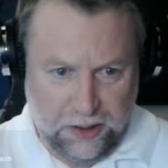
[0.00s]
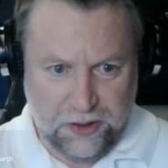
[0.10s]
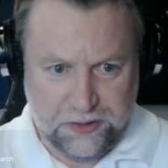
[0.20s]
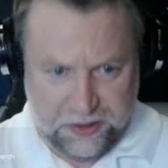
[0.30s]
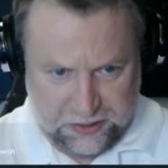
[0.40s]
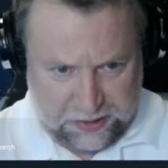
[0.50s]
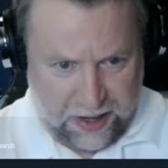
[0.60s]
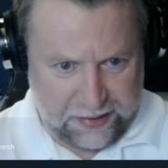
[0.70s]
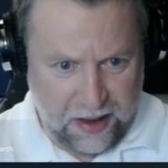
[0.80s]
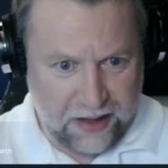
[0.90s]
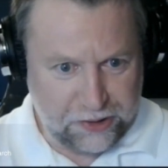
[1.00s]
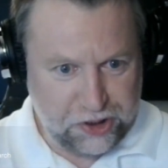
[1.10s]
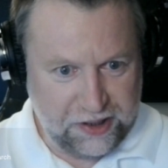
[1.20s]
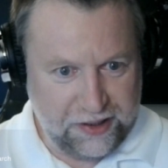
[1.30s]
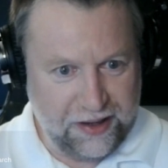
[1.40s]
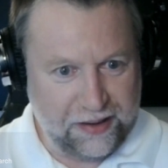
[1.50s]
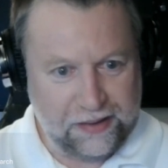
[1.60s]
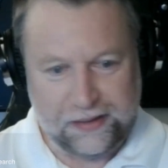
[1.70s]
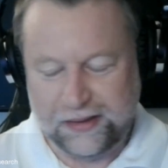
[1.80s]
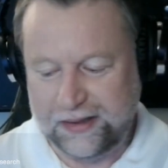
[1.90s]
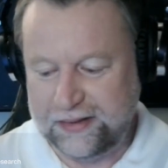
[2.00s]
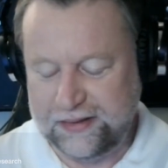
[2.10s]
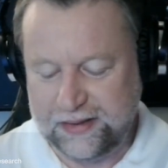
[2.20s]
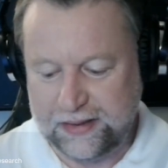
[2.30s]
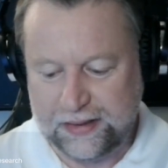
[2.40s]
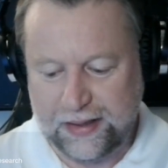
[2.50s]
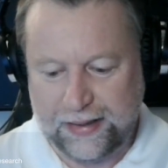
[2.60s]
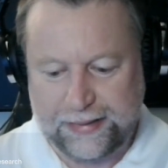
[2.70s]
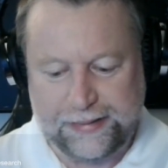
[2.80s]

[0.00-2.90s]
Those technology, the